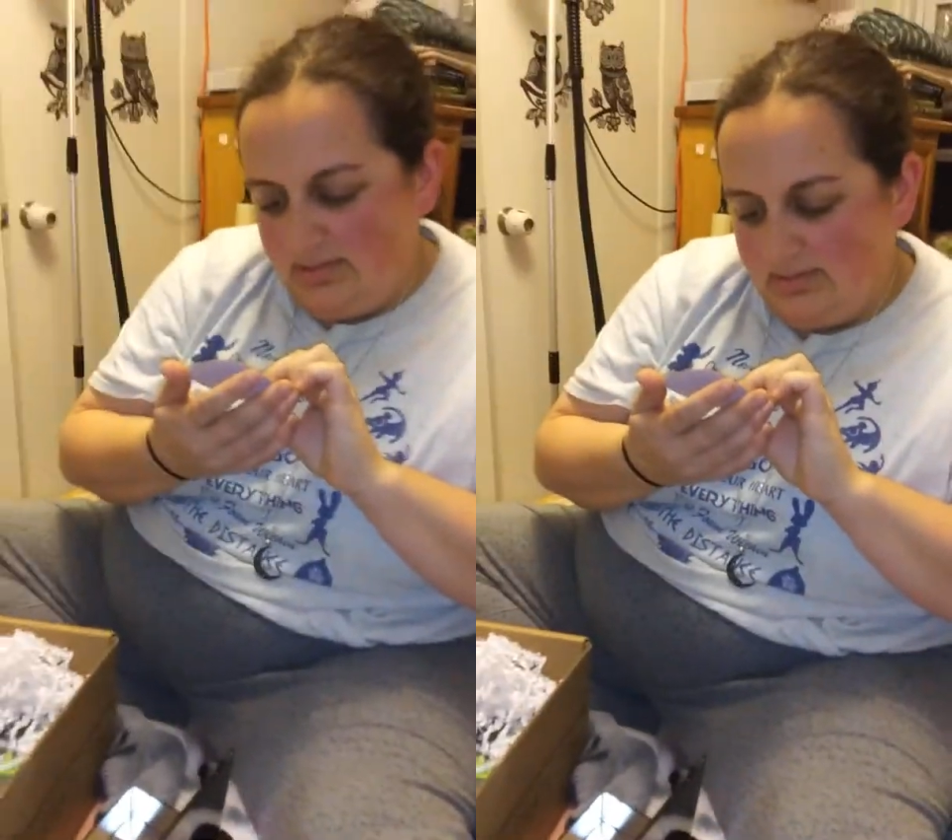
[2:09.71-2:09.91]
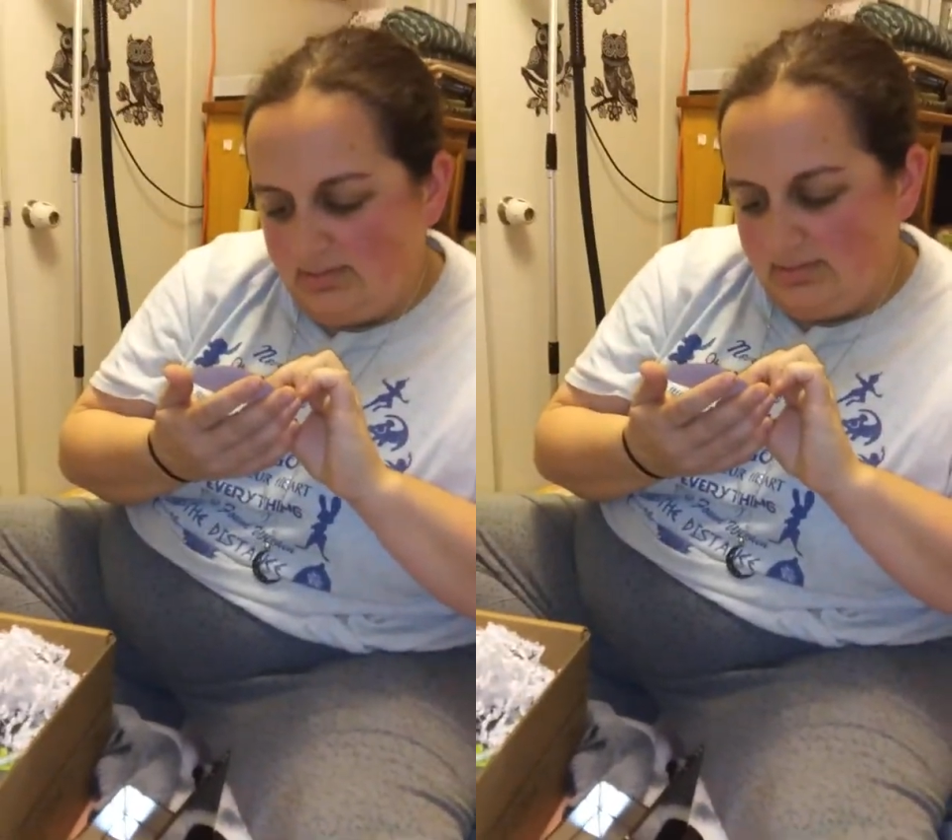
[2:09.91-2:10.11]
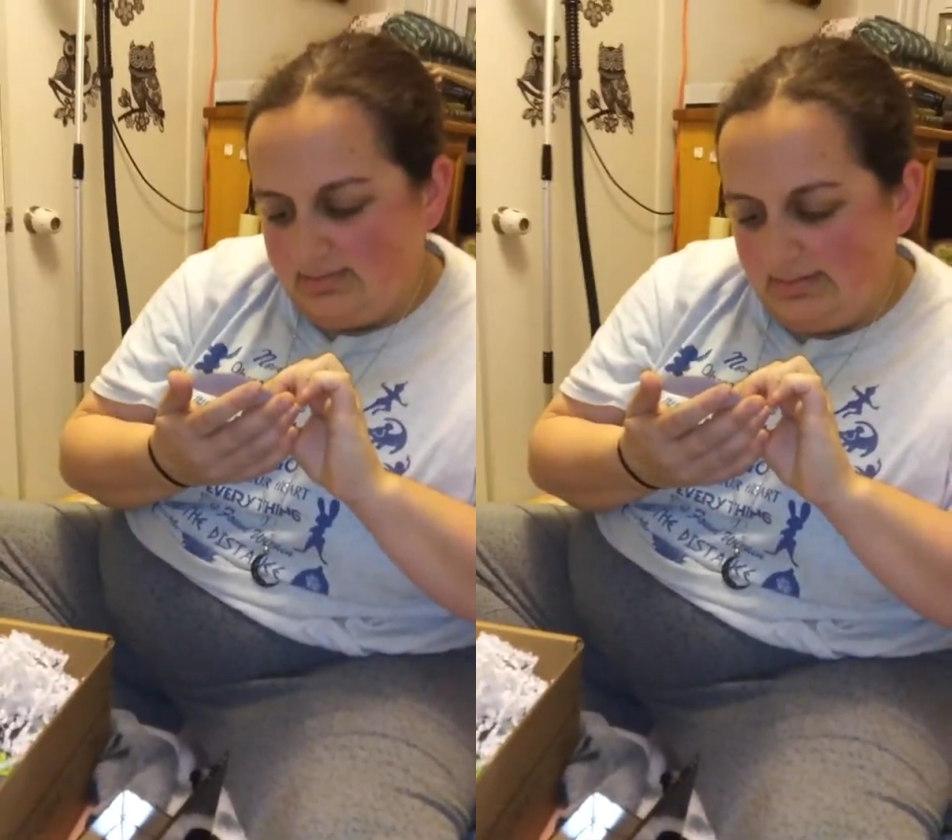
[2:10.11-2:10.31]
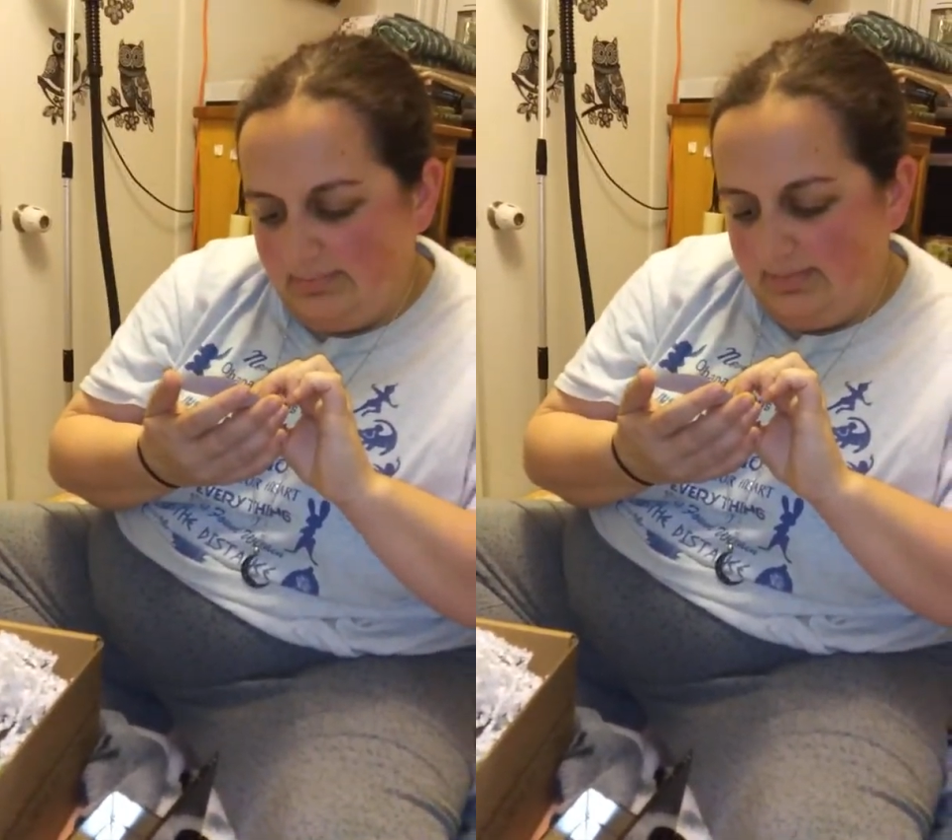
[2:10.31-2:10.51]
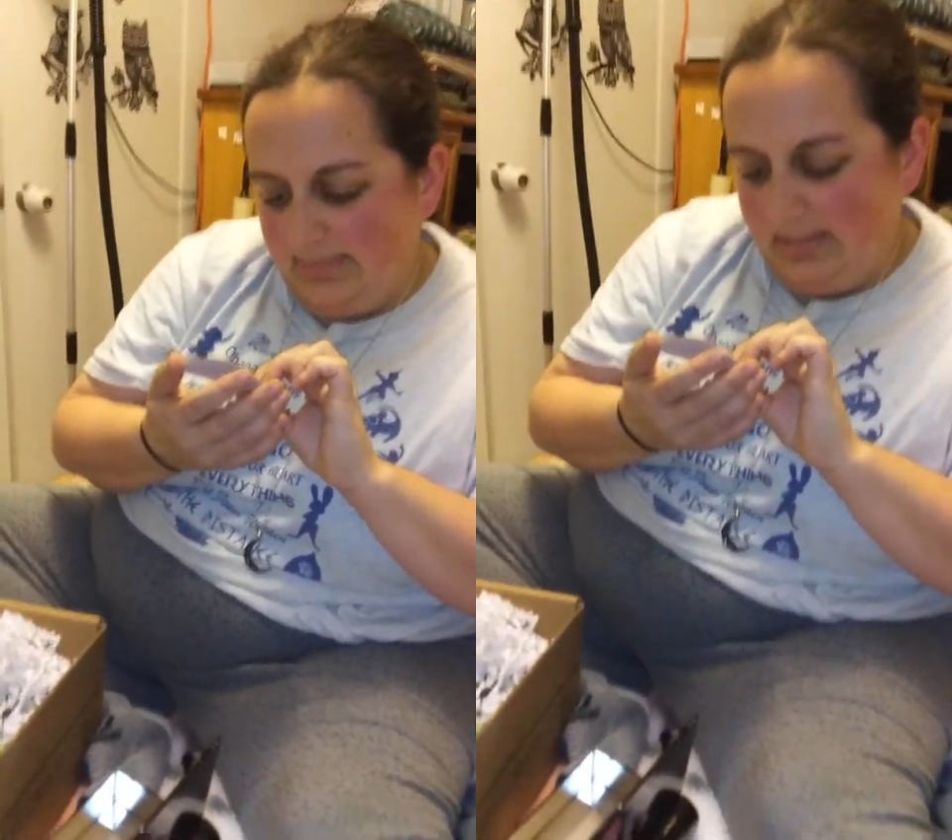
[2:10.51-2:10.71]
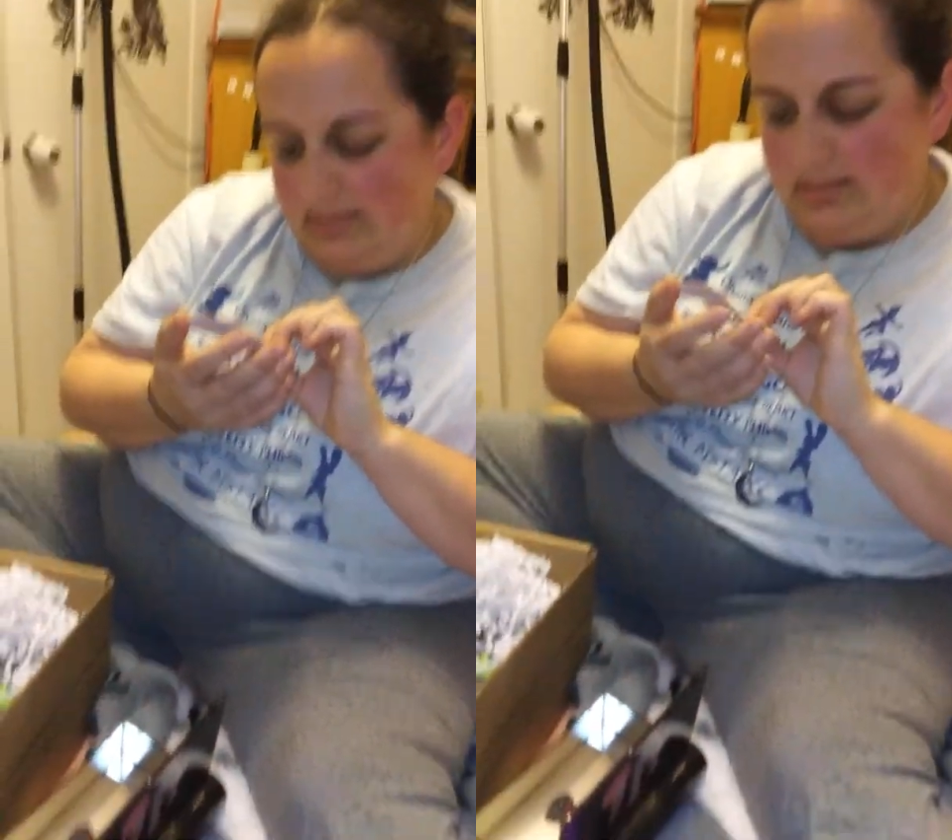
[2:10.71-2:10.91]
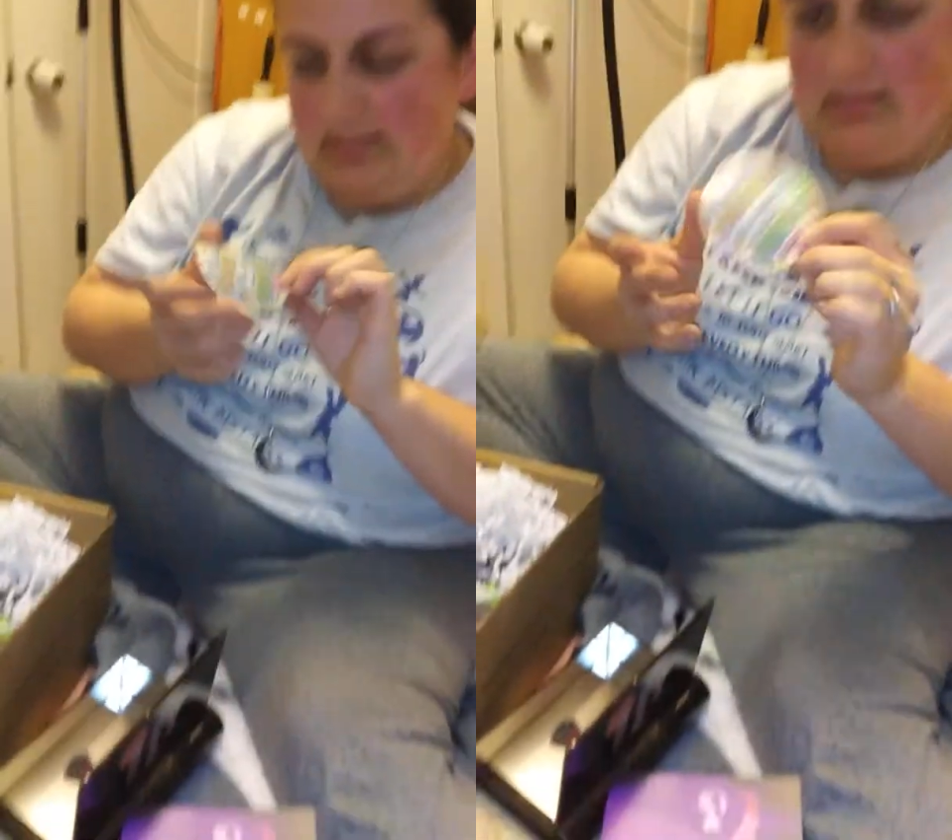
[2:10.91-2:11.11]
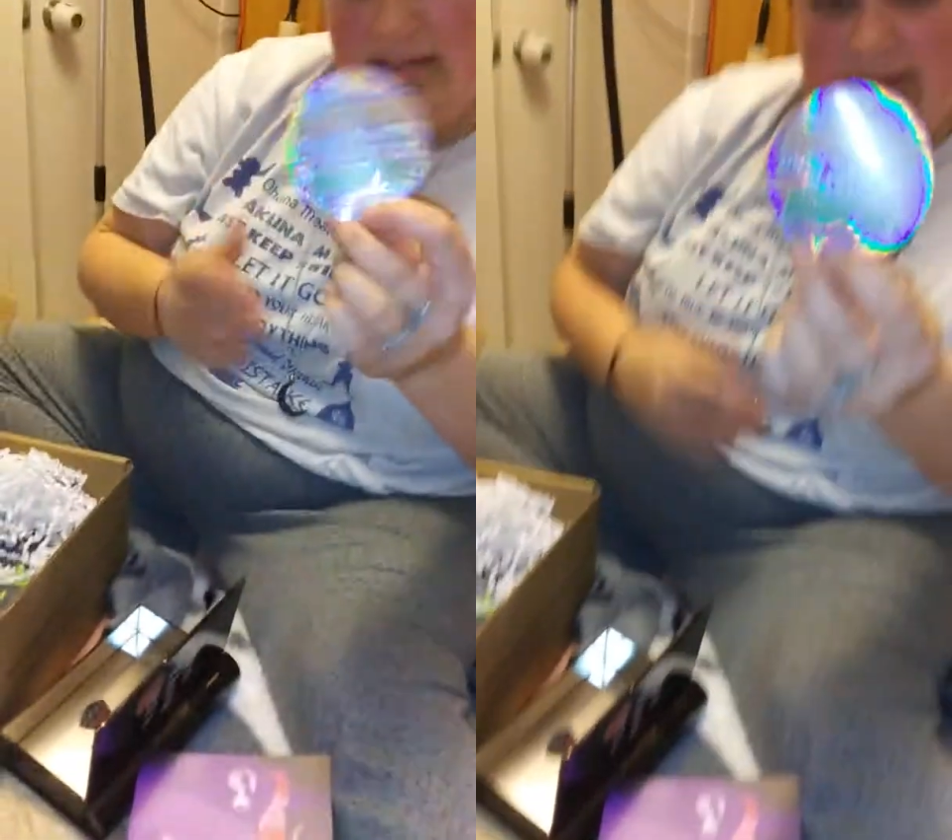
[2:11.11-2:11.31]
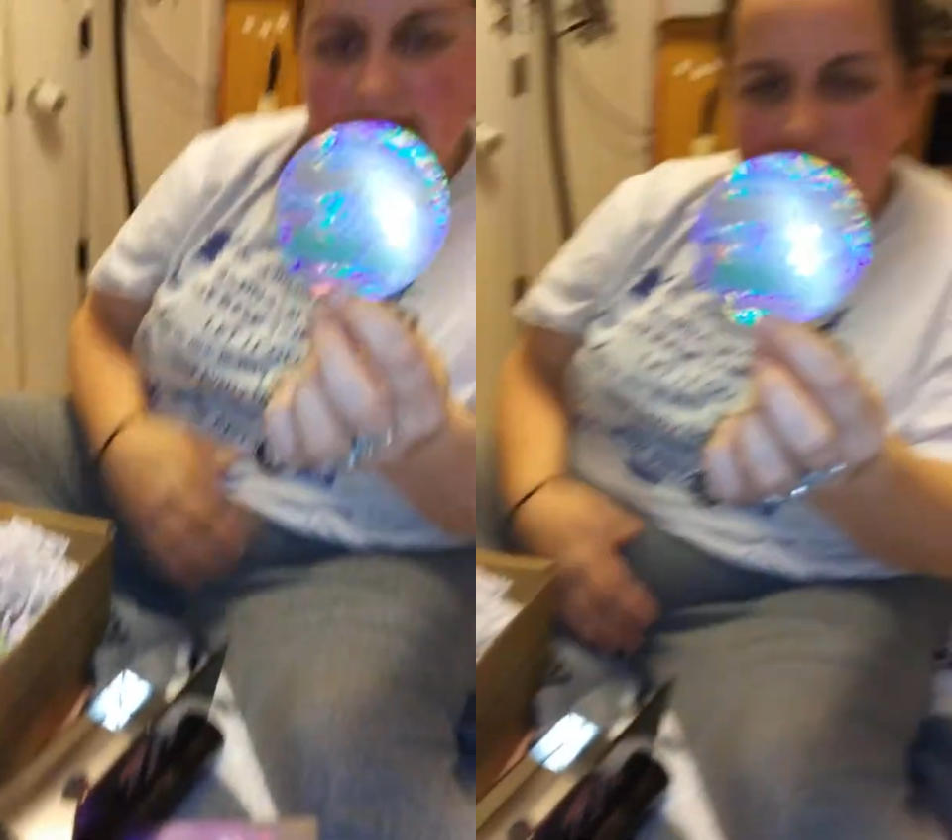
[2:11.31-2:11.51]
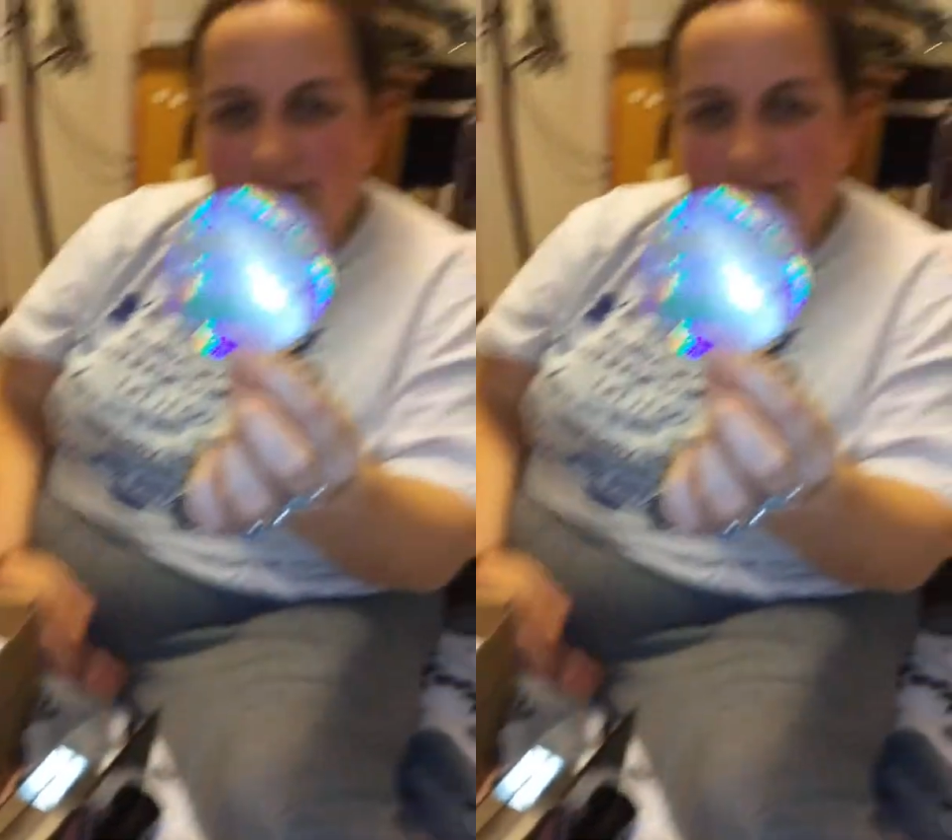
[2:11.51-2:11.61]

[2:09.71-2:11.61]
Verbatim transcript: until someone makes it science